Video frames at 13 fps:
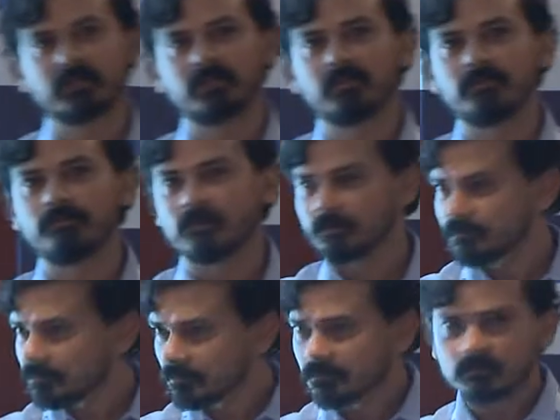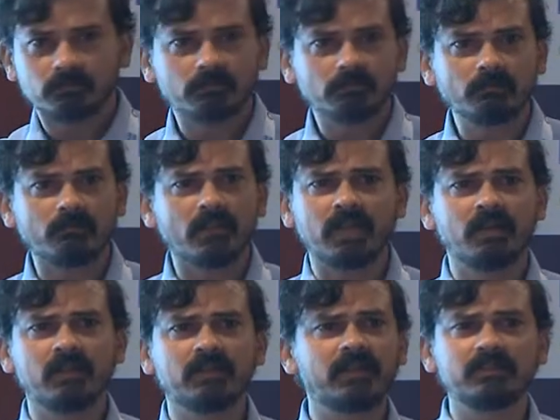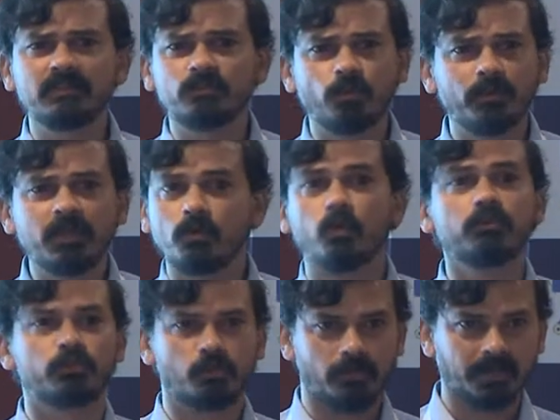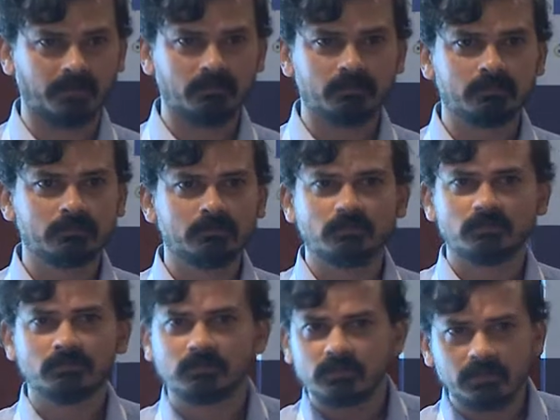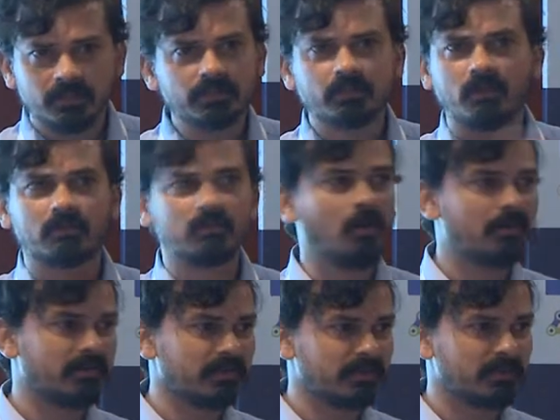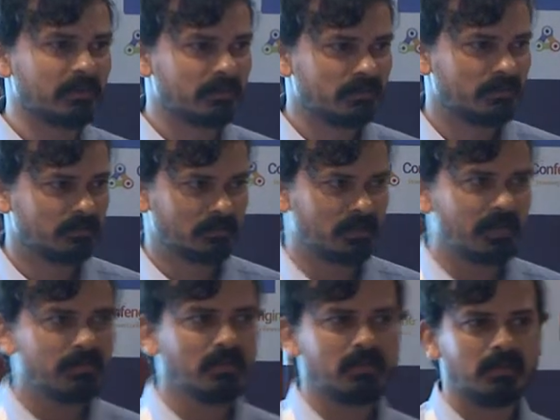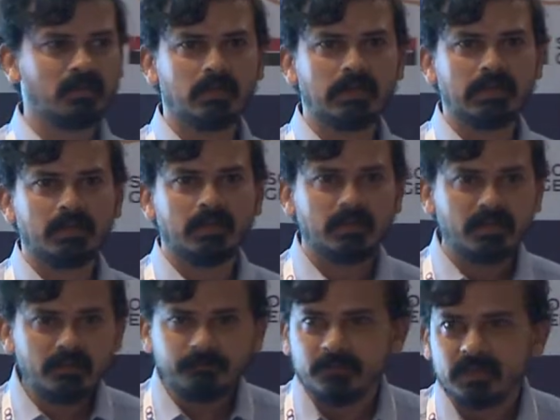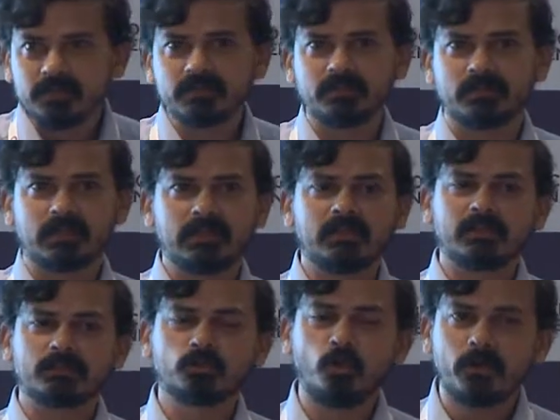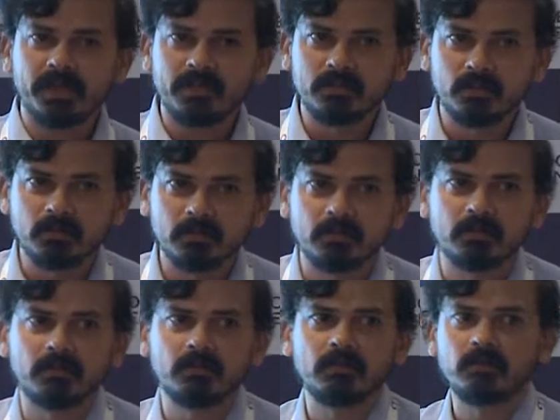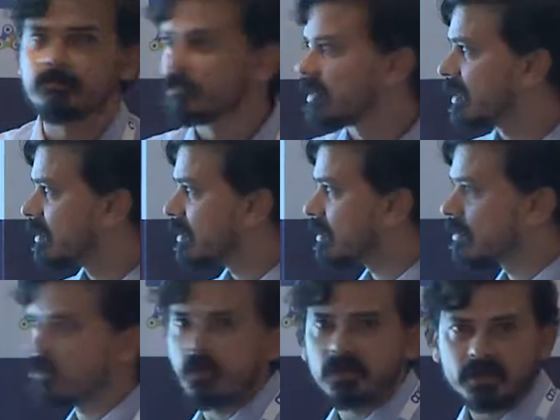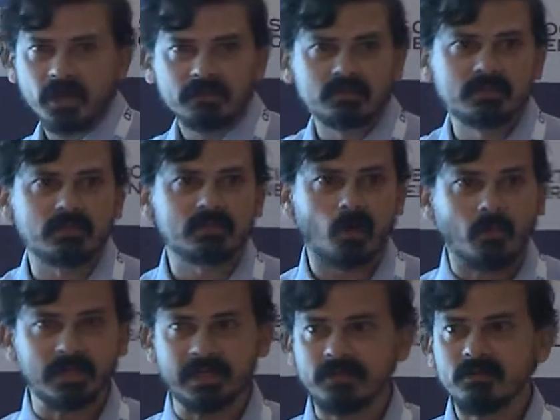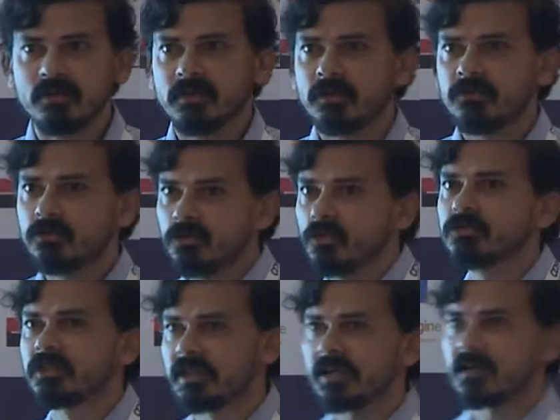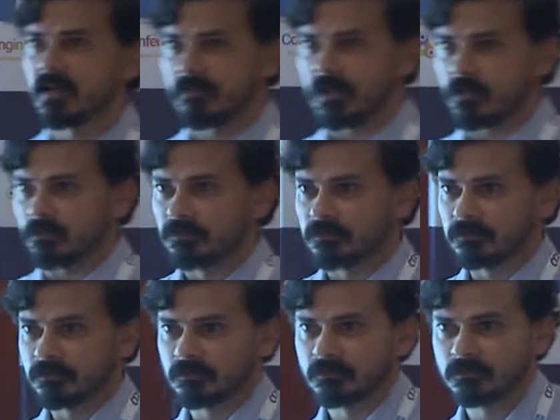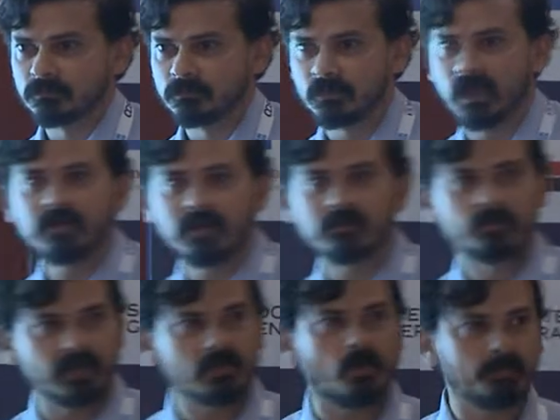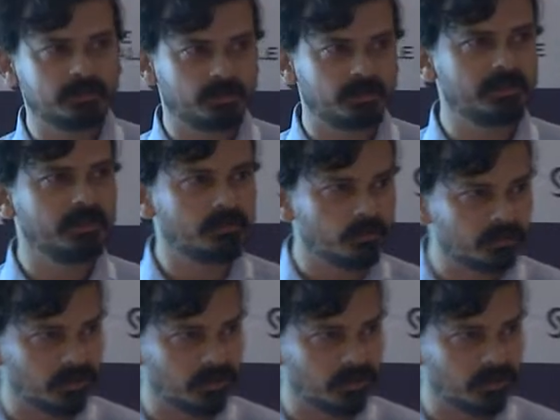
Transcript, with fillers: um, uh, that is doing loan scoring, risk or not risk, right? If it is uh, scoring the um, uh, contract wrongly, you lose real revenue, right, and real opportunity to